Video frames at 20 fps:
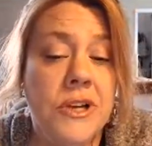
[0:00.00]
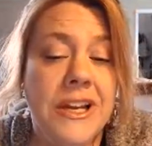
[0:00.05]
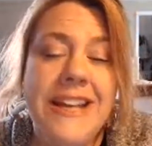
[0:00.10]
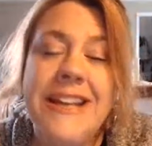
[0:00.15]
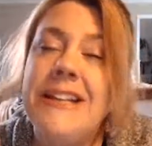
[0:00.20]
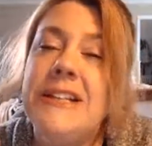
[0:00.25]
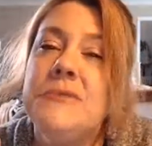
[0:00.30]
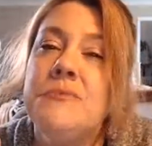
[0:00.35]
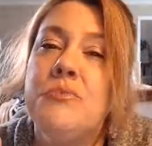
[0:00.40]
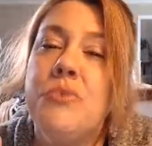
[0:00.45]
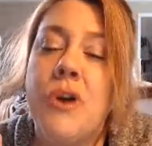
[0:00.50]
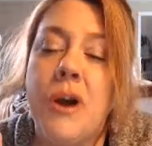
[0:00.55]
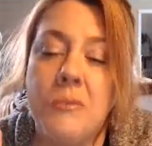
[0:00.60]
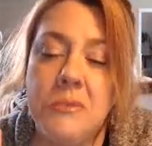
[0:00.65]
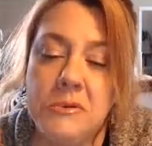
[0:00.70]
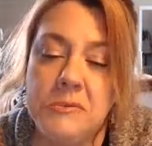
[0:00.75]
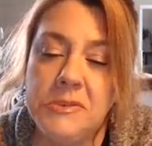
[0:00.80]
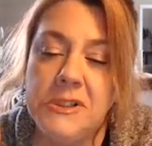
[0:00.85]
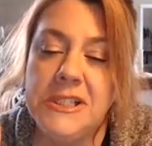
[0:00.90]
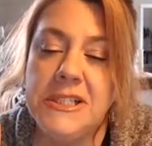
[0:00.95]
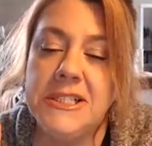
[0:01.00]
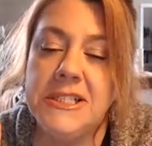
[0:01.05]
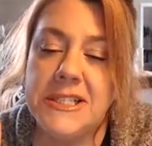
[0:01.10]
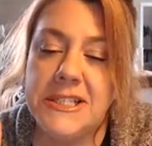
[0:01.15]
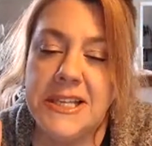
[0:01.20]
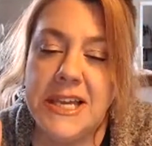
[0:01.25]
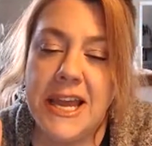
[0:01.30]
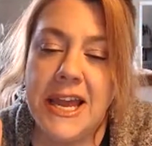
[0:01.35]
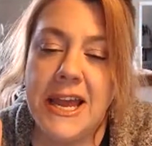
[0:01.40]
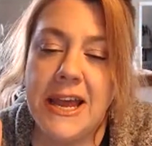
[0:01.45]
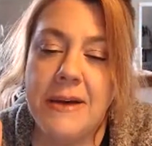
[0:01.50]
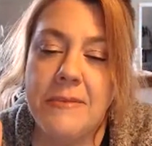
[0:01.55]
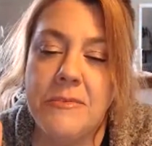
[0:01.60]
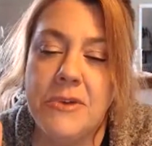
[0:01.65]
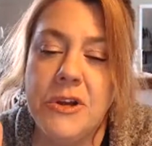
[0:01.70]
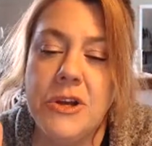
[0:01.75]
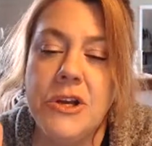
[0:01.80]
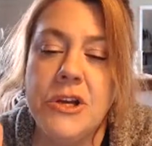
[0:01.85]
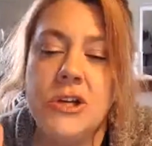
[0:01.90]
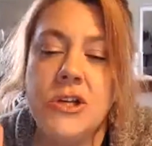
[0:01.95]
it's probably a scam.
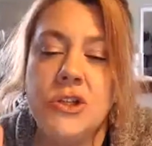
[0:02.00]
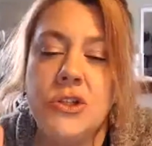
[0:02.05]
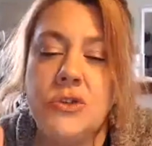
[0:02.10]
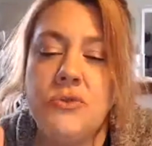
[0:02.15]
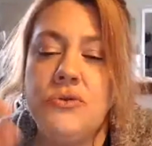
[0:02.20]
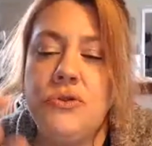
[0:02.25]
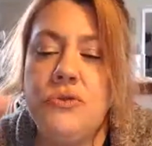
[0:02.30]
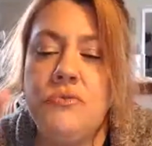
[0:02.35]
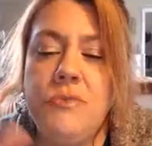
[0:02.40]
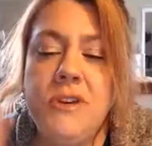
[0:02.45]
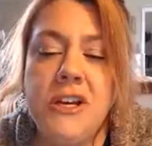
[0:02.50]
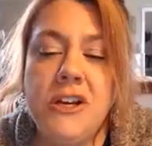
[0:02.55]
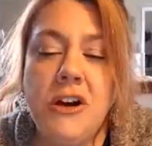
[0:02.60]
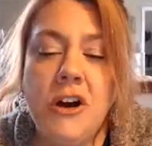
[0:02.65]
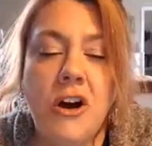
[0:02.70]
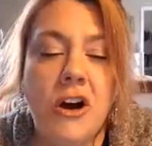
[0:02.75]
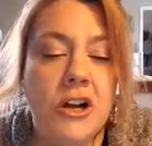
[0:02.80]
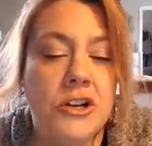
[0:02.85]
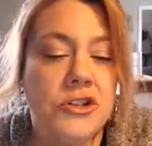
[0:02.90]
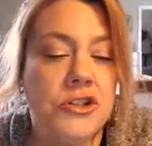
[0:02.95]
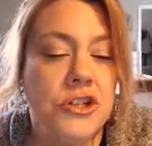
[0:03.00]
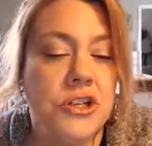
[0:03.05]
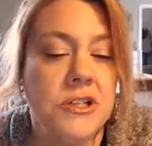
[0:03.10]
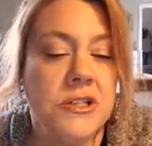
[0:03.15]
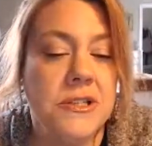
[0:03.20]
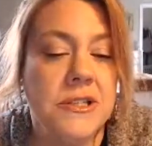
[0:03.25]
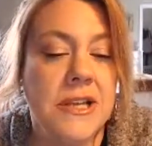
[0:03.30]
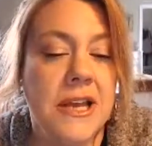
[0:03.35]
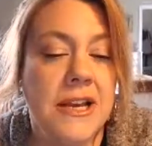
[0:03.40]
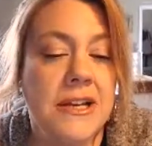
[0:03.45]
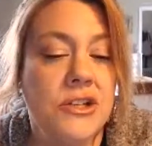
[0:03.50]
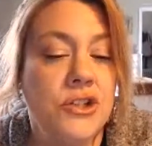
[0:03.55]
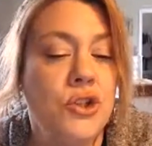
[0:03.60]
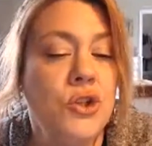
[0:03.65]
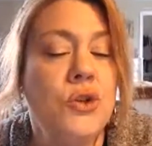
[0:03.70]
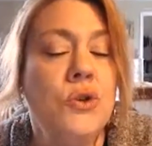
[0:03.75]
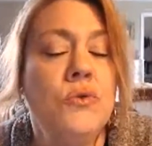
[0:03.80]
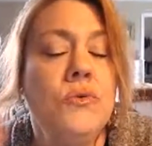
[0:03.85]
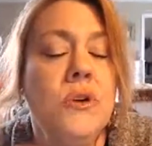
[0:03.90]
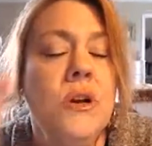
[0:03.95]
So do be cautious and
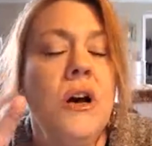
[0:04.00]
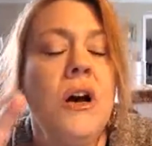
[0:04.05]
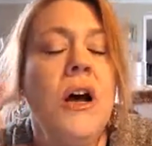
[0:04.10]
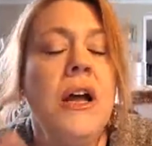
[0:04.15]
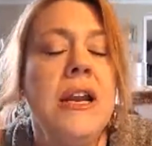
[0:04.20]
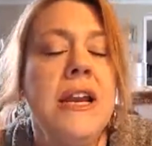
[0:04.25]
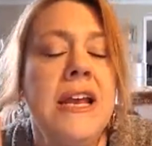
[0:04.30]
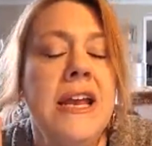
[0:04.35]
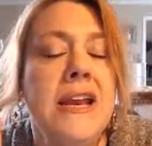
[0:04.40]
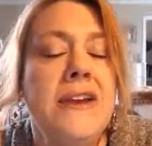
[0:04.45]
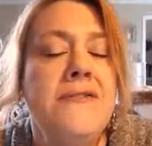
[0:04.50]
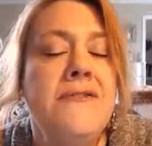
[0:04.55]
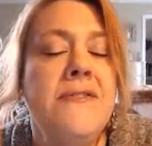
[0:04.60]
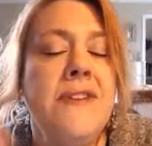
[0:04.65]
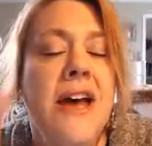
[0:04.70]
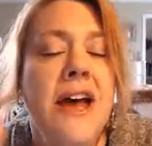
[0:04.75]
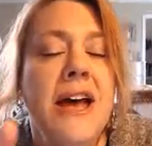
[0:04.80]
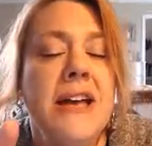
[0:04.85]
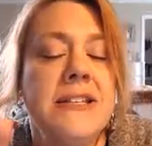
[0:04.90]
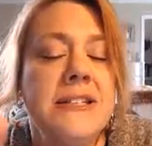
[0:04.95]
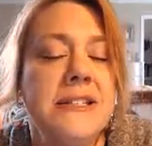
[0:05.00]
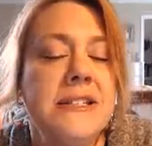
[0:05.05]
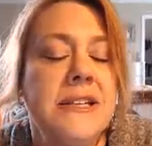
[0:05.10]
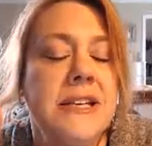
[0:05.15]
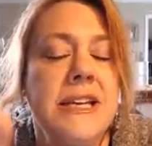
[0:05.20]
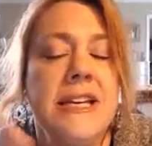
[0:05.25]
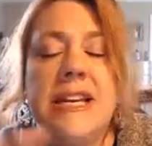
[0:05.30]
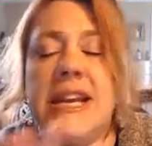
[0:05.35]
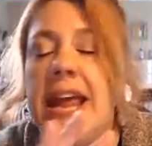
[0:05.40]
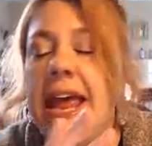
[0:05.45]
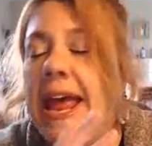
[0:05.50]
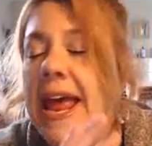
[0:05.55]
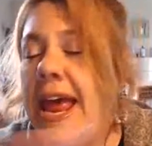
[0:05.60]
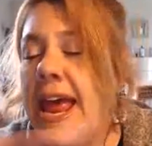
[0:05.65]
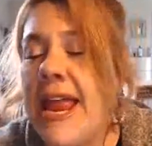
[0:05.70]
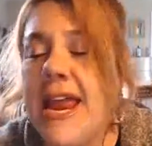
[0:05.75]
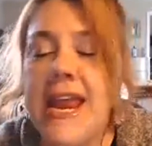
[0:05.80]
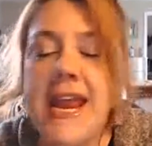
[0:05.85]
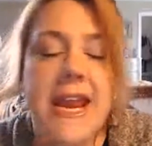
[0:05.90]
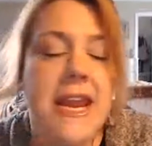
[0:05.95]
do not invest in
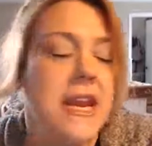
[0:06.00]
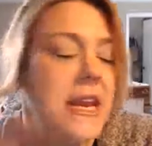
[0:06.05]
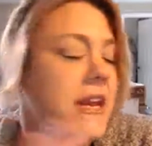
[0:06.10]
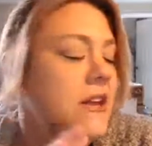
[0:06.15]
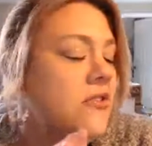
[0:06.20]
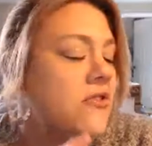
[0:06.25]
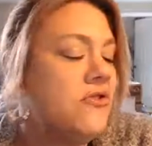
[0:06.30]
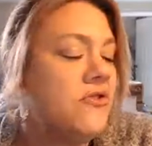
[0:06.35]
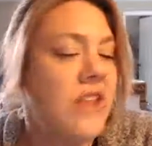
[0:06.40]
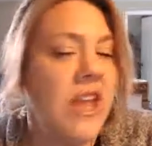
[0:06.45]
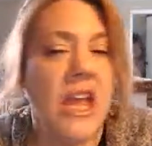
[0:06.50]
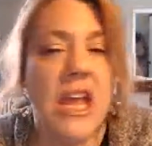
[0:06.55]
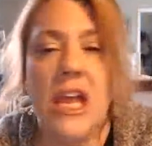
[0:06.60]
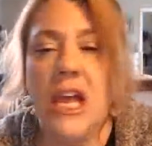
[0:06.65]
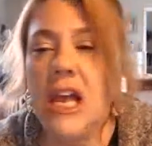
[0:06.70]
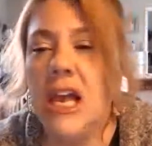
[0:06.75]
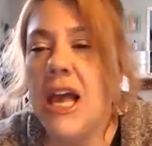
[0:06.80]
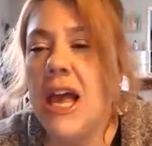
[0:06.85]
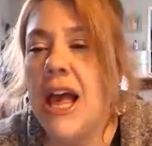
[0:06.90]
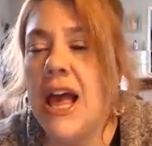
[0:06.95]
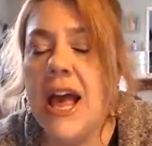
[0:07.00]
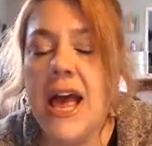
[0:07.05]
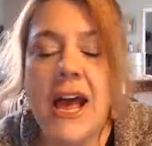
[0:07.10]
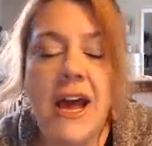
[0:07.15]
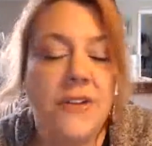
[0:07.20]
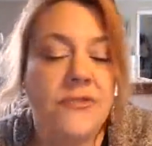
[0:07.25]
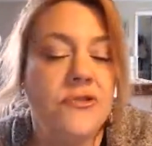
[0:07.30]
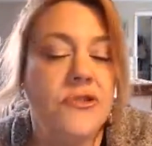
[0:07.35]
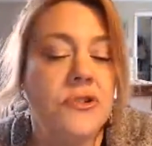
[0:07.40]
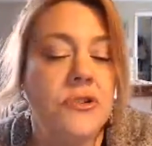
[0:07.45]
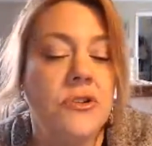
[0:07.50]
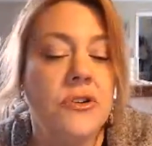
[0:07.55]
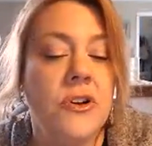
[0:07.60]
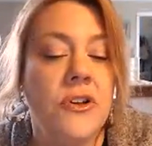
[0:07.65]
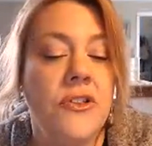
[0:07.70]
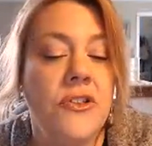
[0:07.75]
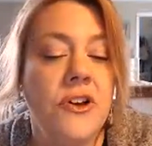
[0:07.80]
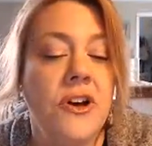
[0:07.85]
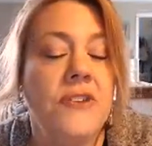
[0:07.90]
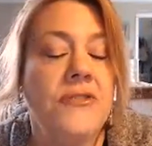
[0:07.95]
anything after
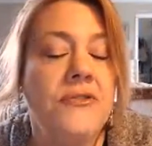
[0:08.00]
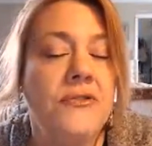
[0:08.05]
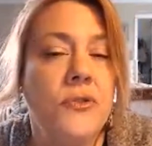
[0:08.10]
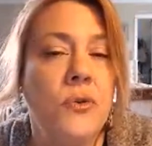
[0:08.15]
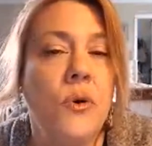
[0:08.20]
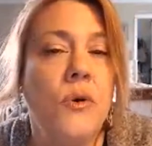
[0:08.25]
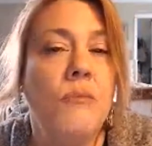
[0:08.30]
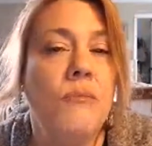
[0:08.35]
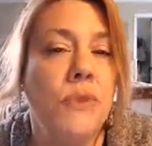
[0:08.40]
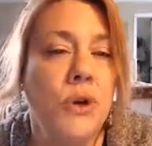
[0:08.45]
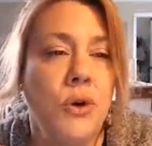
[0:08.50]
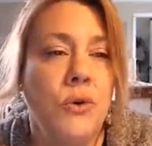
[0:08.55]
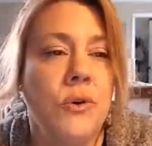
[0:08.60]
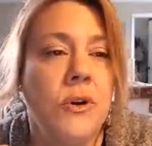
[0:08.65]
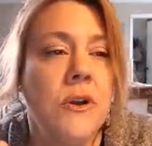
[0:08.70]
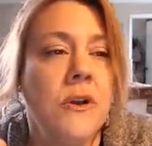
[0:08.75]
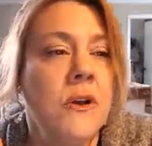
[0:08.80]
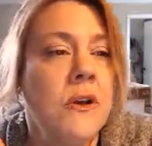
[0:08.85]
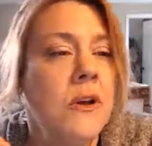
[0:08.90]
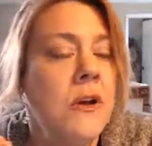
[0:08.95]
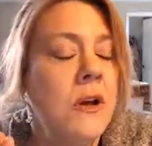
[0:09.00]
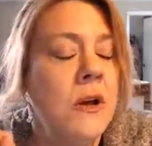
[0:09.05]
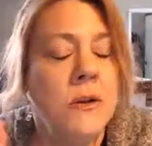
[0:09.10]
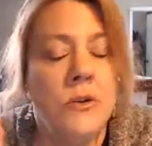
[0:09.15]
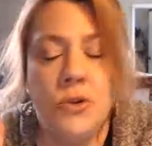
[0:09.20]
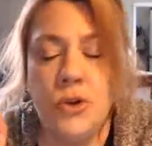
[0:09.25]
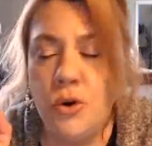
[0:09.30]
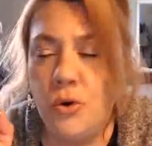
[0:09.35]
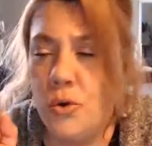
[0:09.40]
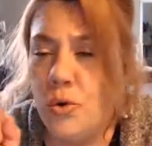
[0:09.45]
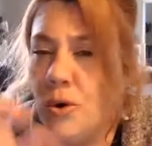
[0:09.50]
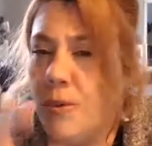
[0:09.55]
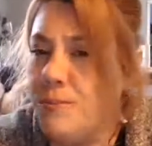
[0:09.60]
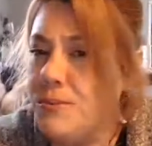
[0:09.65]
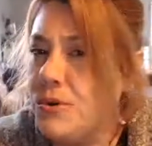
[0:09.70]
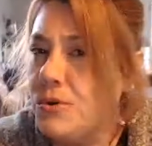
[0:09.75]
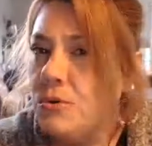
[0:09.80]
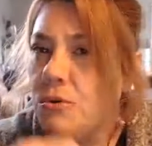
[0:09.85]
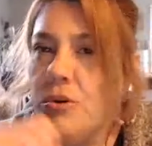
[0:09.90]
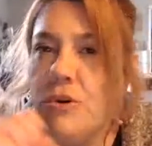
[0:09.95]
the full moon. No
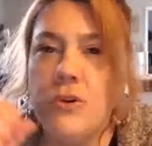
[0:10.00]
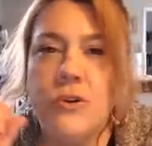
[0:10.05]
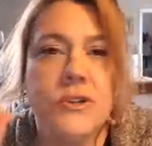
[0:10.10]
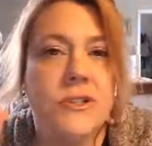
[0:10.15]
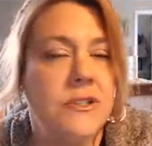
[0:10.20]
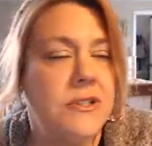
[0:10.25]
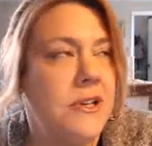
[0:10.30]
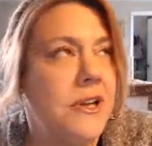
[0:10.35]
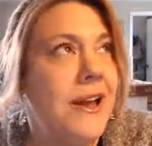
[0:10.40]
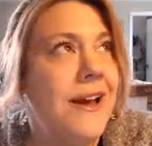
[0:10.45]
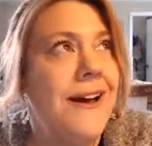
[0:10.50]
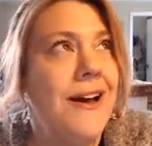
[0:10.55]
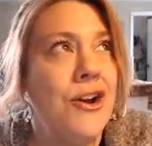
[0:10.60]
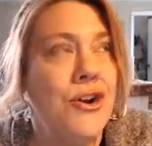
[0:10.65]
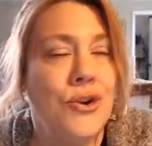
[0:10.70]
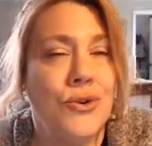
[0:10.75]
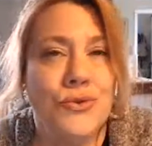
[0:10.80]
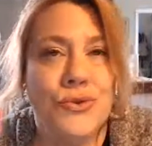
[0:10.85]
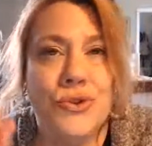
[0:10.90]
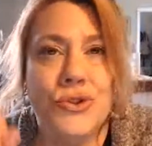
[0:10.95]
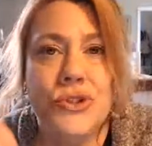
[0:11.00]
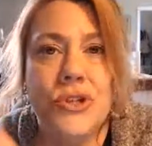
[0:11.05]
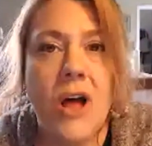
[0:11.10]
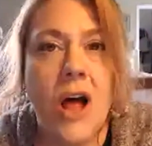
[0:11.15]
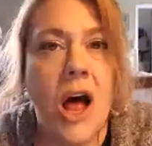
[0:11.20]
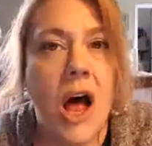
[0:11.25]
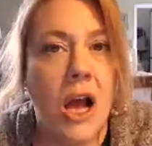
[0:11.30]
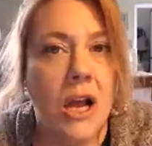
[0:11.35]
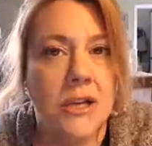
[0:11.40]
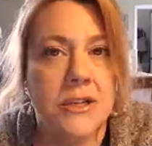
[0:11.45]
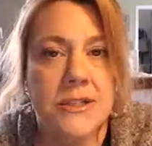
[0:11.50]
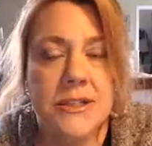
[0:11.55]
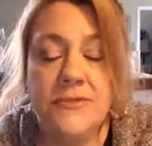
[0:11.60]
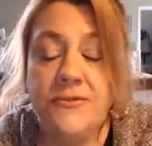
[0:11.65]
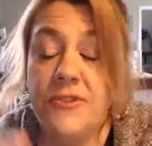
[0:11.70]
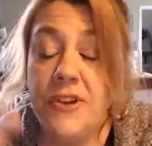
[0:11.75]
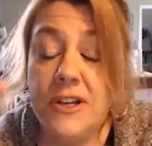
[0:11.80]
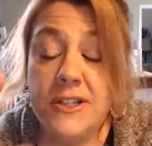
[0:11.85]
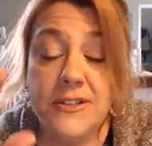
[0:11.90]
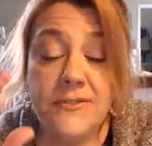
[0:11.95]
cryptocurrency, no stocks. In
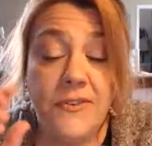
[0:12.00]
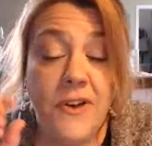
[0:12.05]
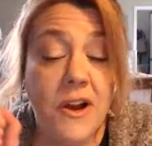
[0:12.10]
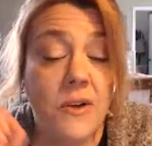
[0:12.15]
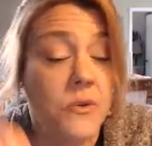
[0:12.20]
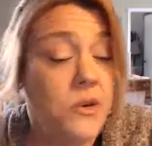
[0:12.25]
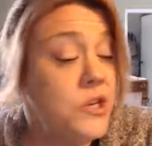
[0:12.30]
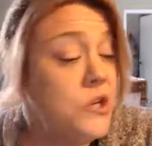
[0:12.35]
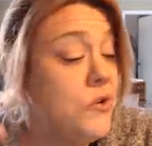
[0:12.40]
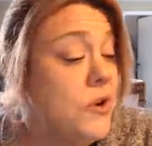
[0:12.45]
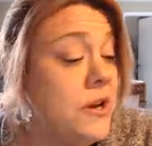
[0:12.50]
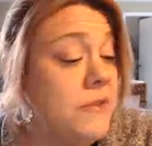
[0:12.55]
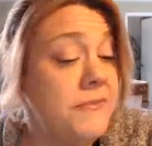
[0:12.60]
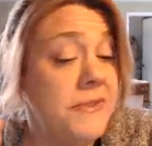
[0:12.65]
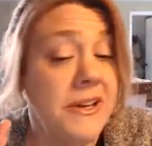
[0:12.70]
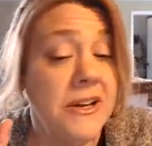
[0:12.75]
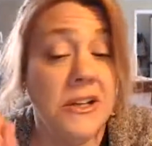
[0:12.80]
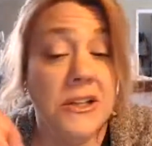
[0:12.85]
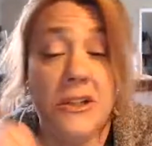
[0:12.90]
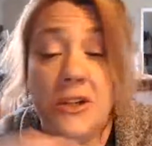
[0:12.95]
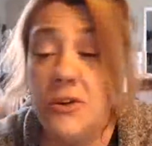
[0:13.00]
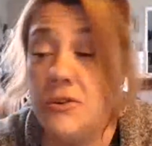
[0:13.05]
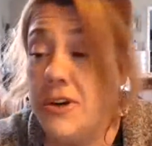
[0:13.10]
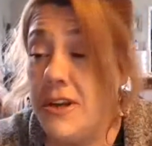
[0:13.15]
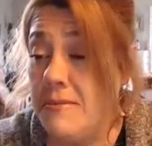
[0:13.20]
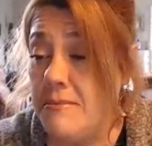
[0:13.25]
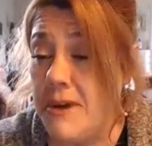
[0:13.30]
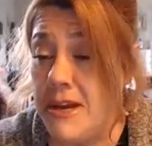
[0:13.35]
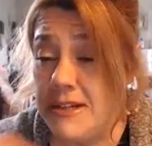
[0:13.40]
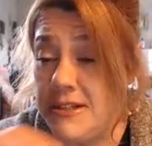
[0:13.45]
fact, if I were you, I'd be unloading my